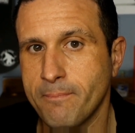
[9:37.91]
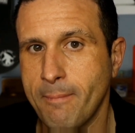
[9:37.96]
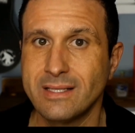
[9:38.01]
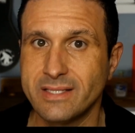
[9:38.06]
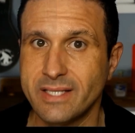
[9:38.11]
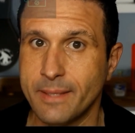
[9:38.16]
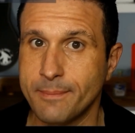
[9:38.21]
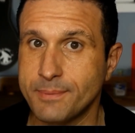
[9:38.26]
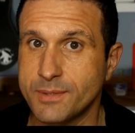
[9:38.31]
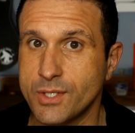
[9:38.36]

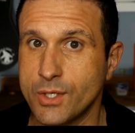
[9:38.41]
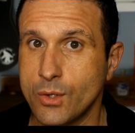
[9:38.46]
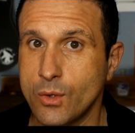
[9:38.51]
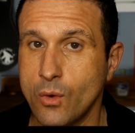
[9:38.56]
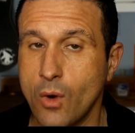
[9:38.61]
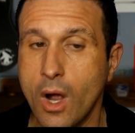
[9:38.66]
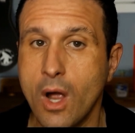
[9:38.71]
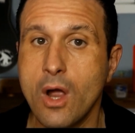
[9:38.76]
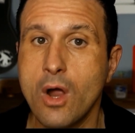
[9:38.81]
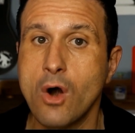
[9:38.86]
Tip 2,
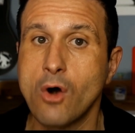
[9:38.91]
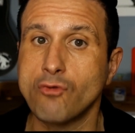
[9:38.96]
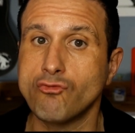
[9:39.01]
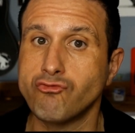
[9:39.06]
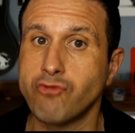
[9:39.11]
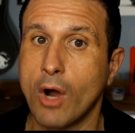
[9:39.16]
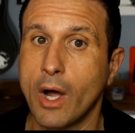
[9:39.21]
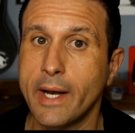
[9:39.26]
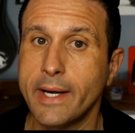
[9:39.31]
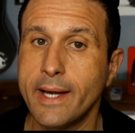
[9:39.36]

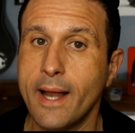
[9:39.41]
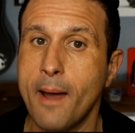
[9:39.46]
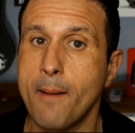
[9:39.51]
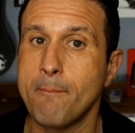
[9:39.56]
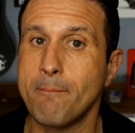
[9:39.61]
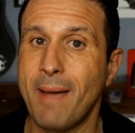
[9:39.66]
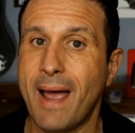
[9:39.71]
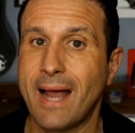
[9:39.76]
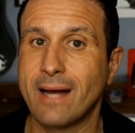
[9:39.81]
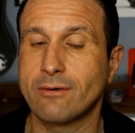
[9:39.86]
run
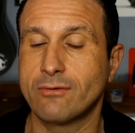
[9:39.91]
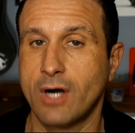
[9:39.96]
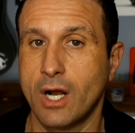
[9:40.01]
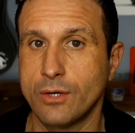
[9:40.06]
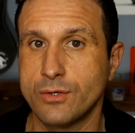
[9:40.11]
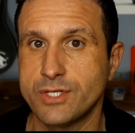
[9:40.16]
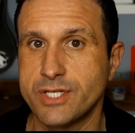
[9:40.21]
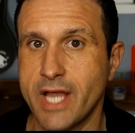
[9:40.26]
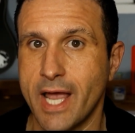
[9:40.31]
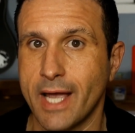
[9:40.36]

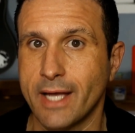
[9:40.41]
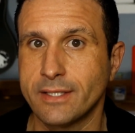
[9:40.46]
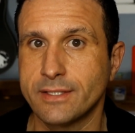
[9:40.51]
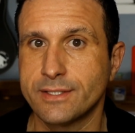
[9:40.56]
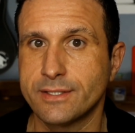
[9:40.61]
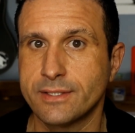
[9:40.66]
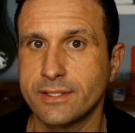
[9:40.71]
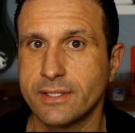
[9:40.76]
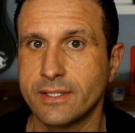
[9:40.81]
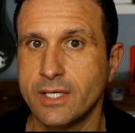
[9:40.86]
background checks.